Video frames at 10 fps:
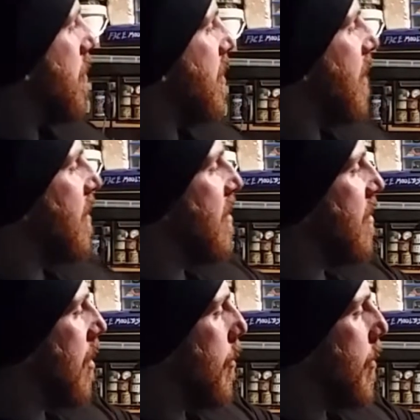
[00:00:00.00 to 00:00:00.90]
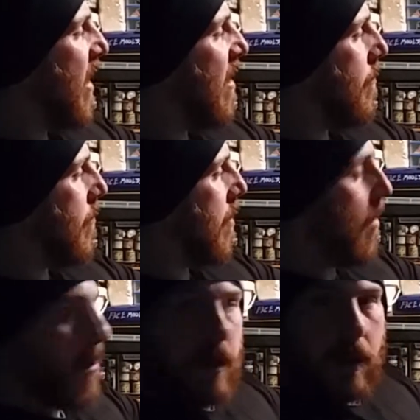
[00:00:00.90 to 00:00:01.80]
will say this is like a pin
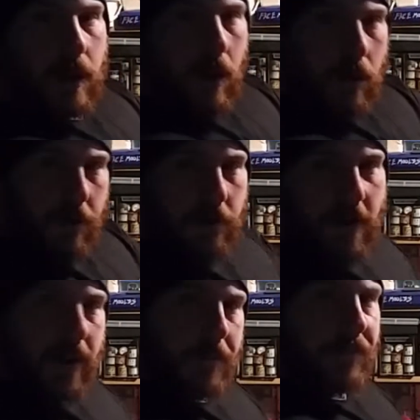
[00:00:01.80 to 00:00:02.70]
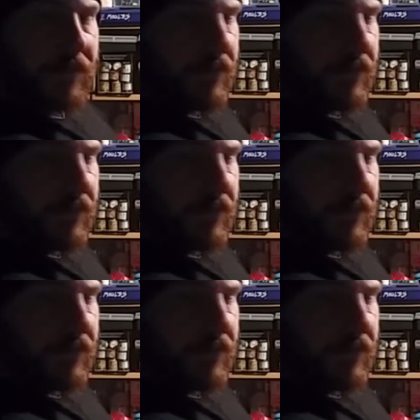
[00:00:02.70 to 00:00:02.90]
on a thread,